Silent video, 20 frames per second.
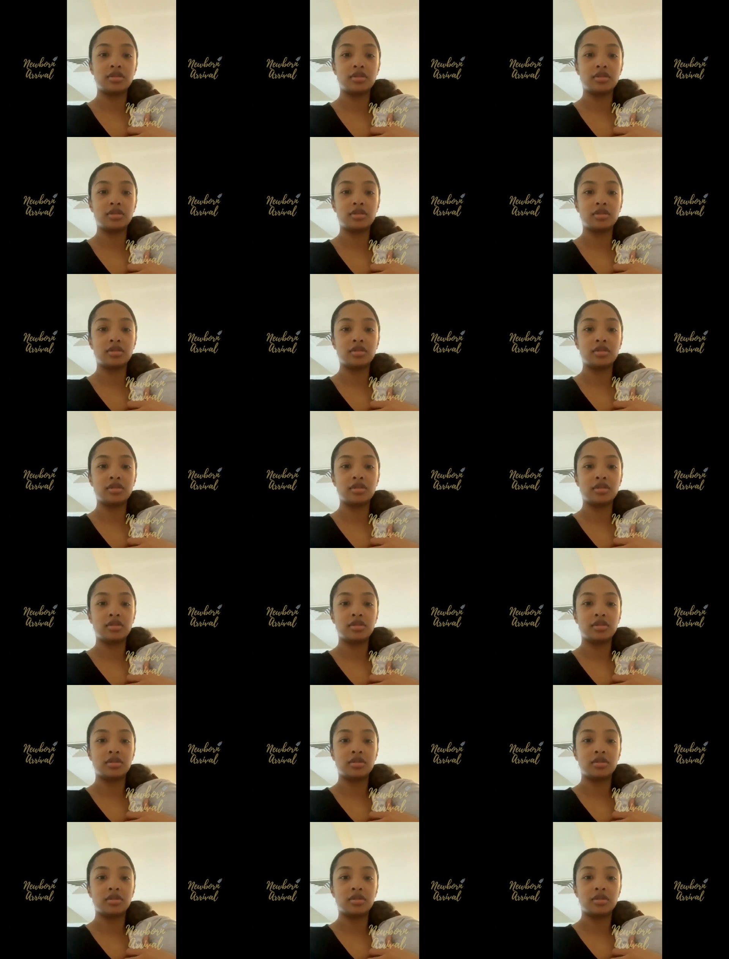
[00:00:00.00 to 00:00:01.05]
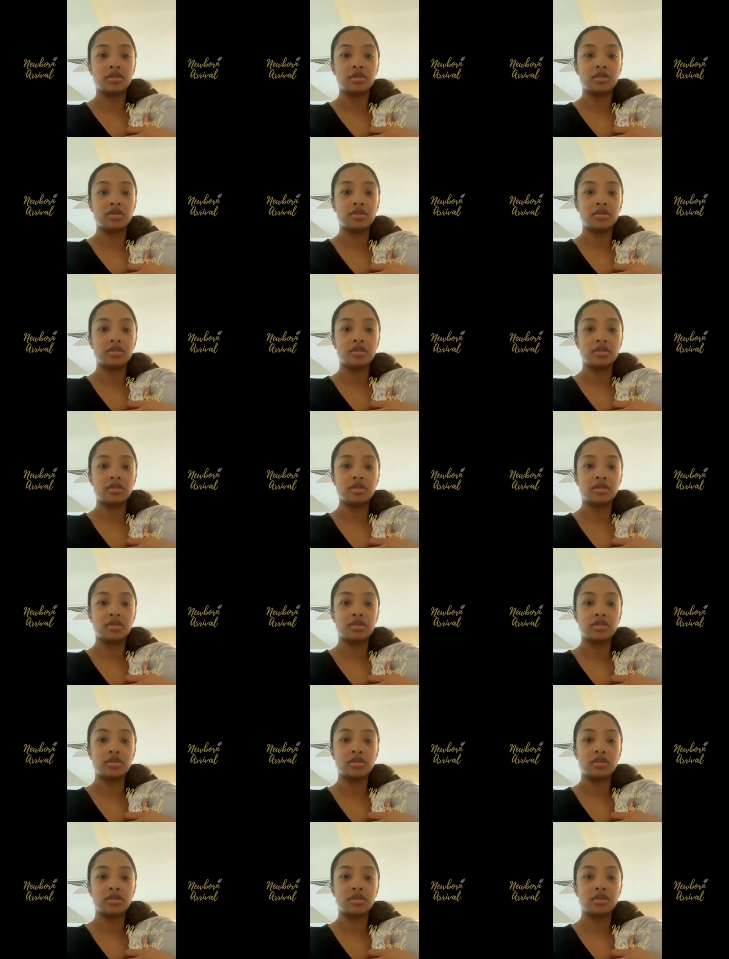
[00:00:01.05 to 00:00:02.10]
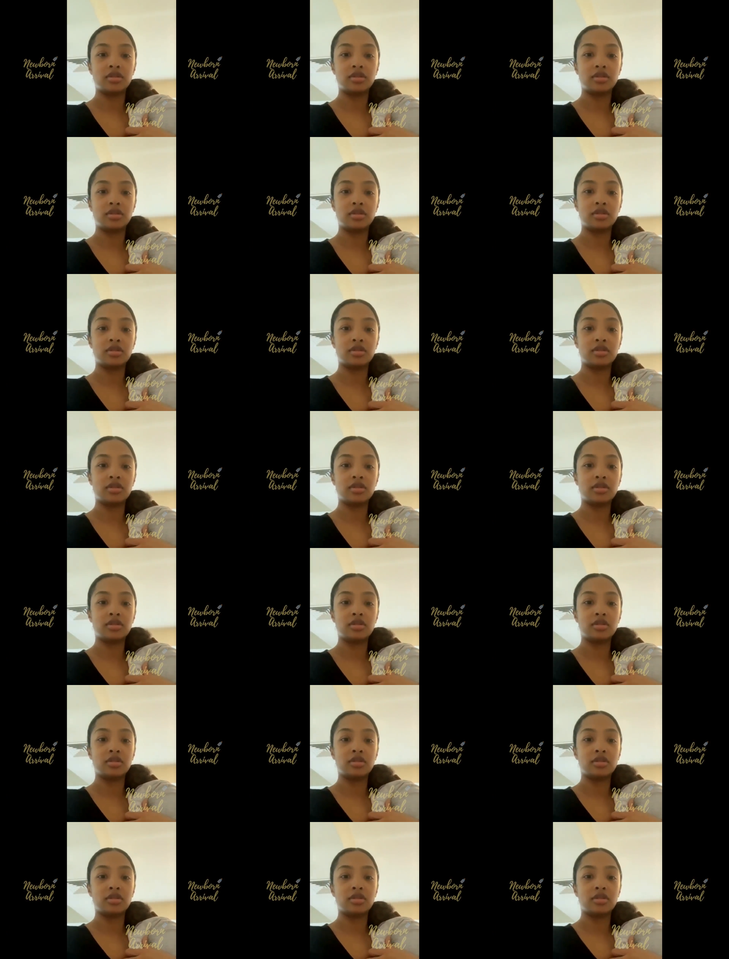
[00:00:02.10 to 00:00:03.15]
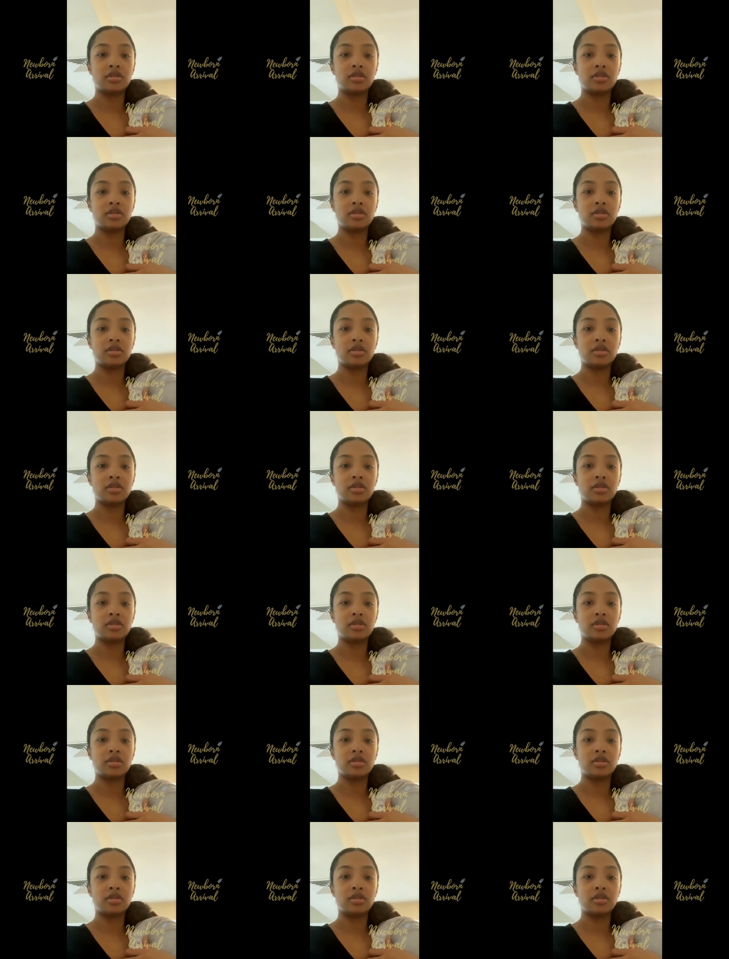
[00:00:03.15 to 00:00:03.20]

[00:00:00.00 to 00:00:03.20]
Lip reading: Nobody speaks.